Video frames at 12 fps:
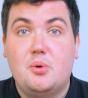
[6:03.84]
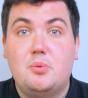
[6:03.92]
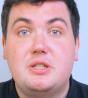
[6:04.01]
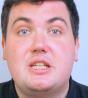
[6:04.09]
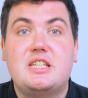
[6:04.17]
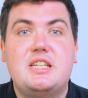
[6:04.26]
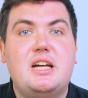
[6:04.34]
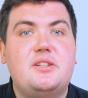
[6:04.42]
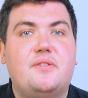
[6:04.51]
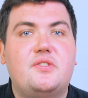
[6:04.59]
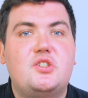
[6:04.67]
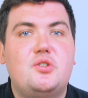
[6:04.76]
with a set
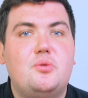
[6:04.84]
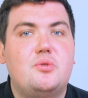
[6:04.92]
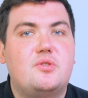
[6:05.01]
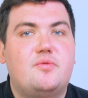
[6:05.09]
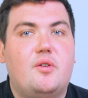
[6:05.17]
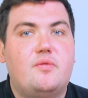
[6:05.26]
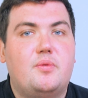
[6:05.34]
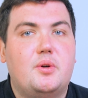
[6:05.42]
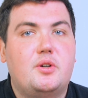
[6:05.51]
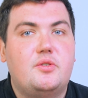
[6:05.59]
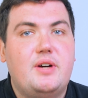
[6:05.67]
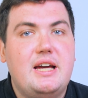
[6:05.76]
of tools for
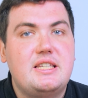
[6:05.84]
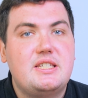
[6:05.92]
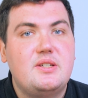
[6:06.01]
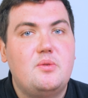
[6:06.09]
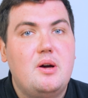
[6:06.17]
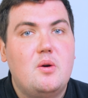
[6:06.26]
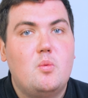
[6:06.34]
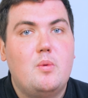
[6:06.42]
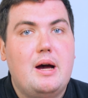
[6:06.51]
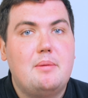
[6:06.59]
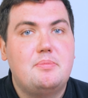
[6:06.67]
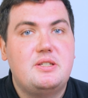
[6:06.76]
progressive
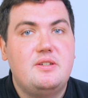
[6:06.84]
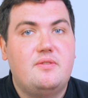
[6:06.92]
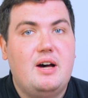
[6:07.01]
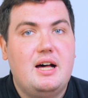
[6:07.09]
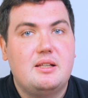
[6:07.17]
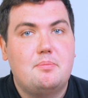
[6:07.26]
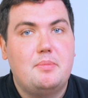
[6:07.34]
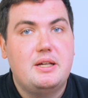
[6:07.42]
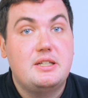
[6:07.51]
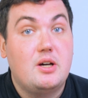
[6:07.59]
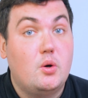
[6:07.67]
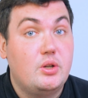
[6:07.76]
web
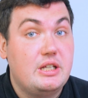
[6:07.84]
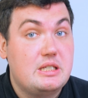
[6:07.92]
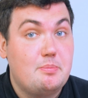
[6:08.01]
development on its